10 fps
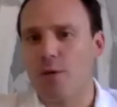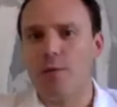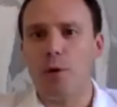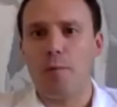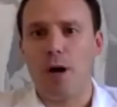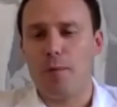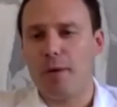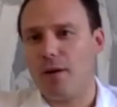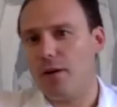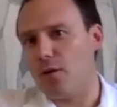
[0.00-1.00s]
you it might be
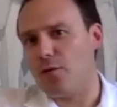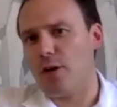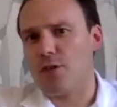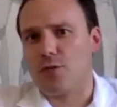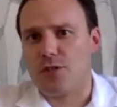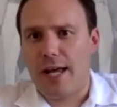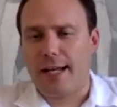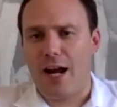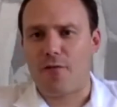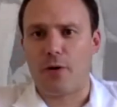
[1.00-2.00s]
only your first or
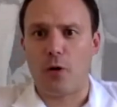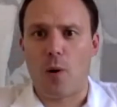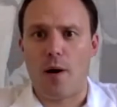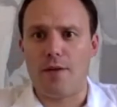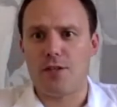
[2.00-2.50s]
second African inquiry that's